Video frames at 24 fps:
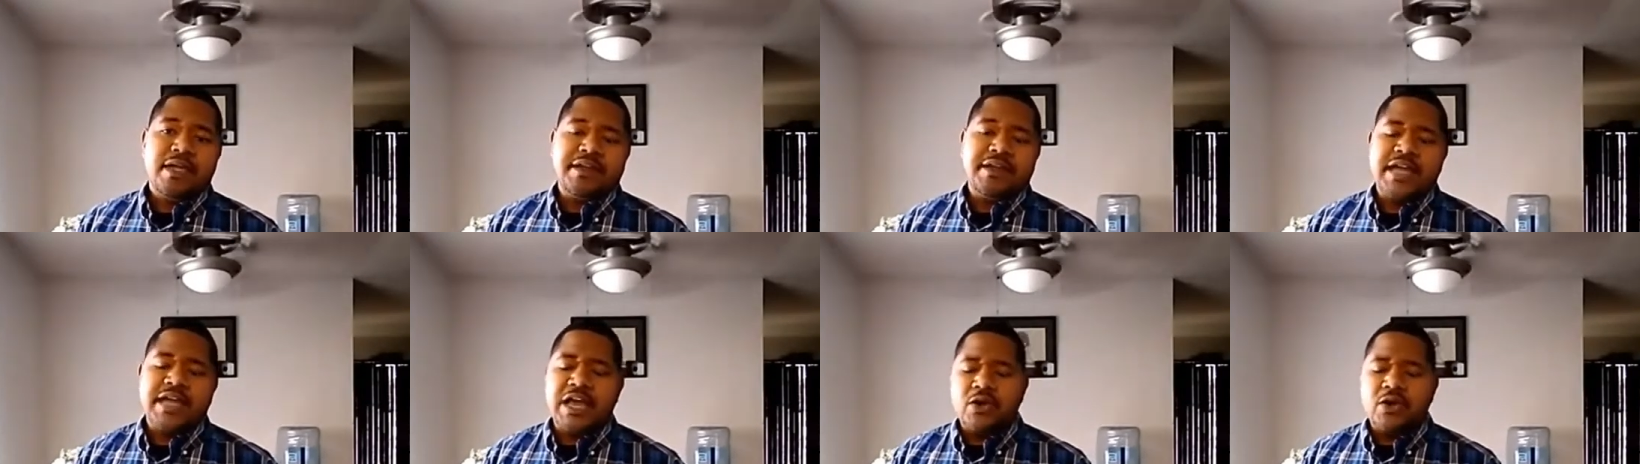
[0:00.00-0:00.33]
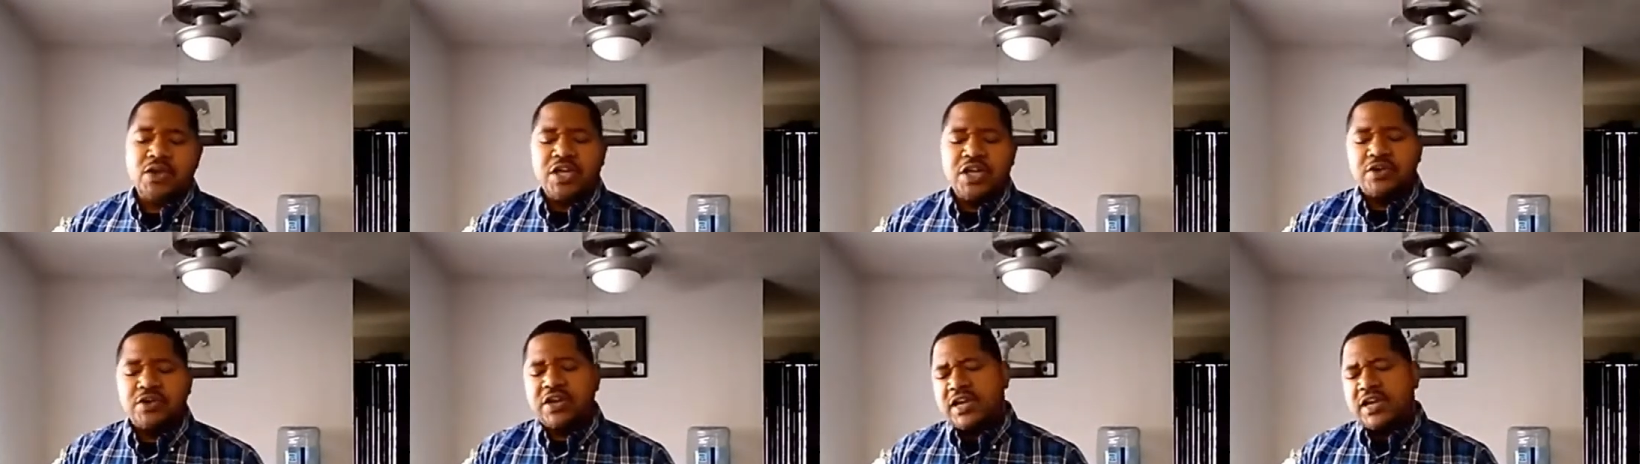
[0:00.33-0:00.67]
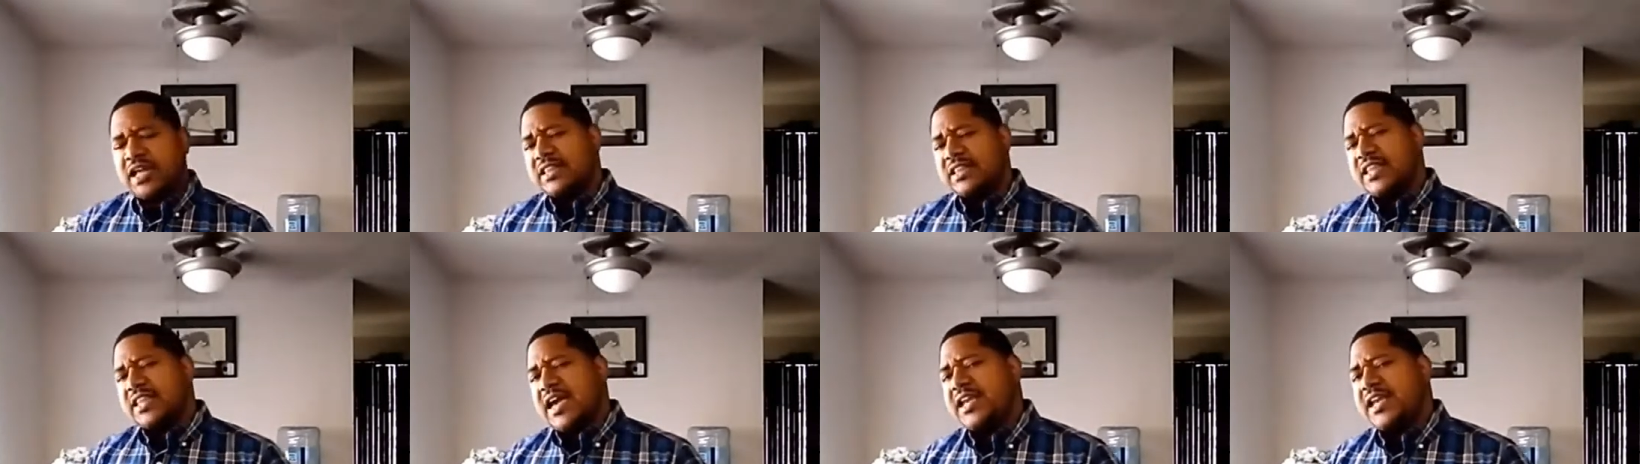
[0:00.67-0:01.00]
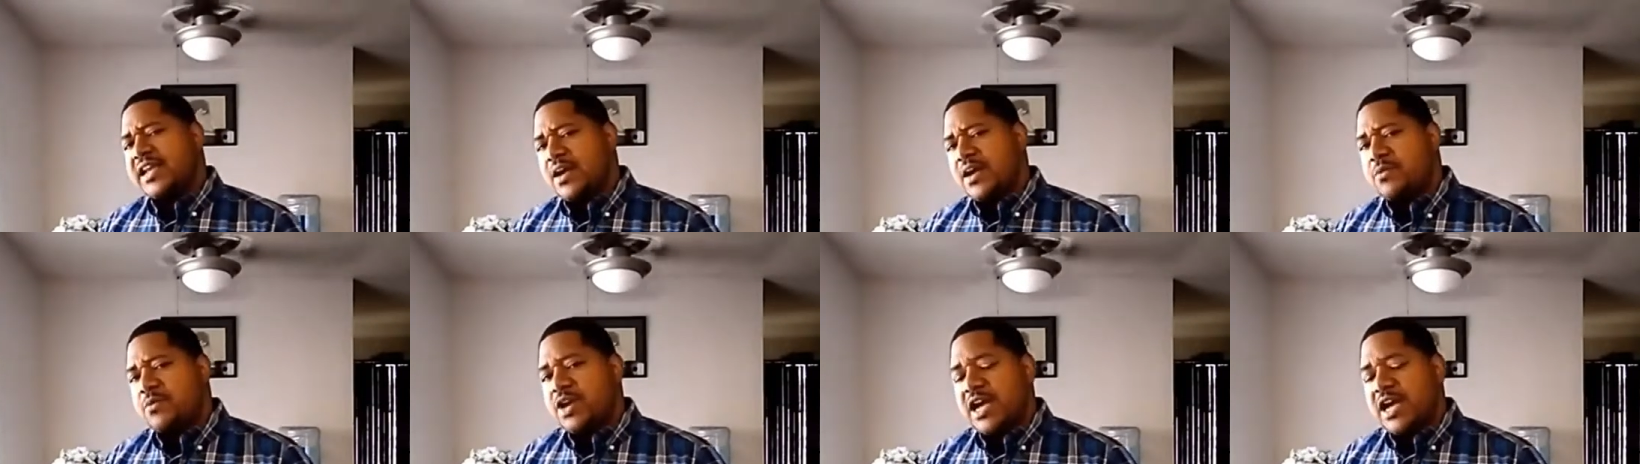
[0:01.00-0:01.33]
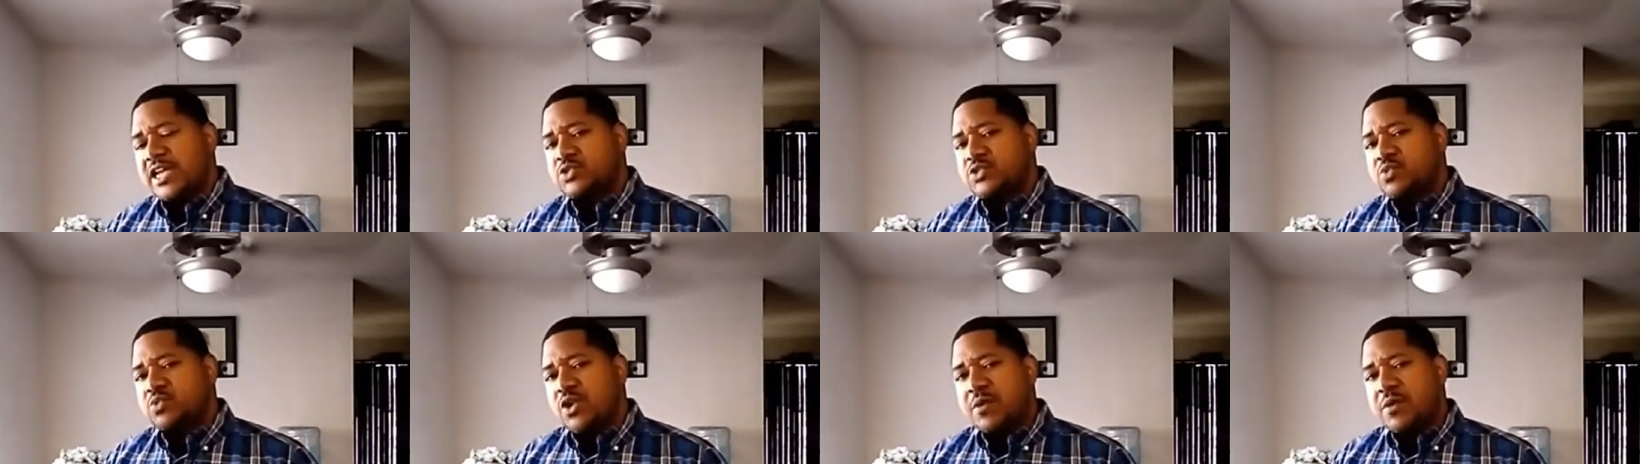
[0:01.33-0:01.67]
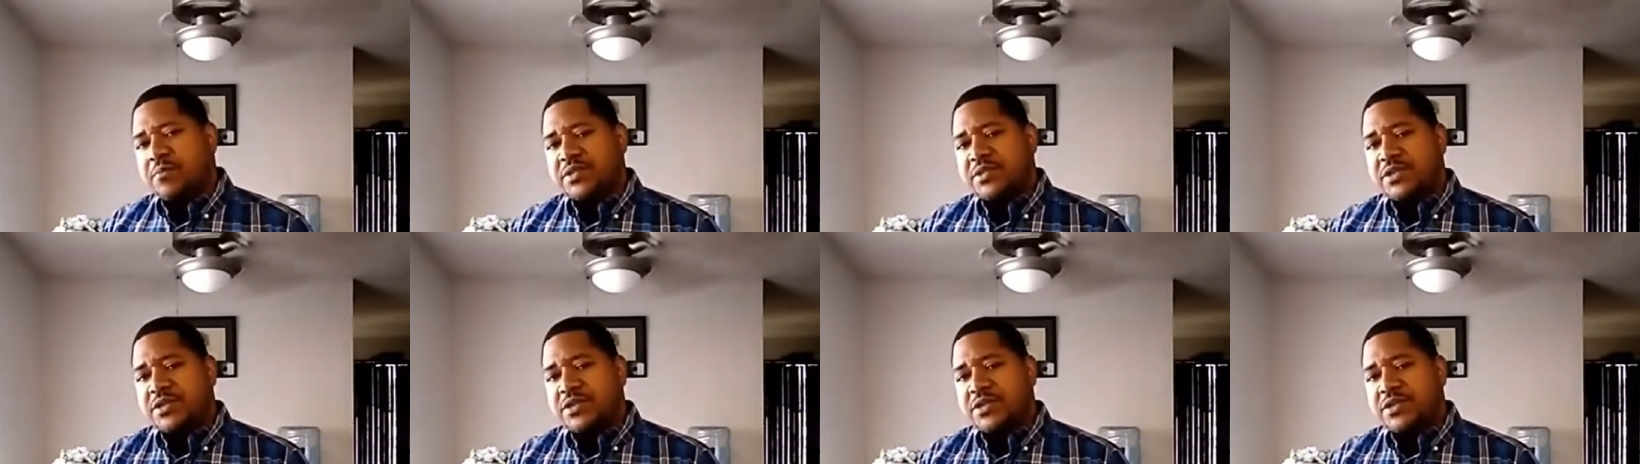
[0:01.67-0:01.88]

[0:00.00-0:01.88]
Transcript: And not only are they not lining up with God's word,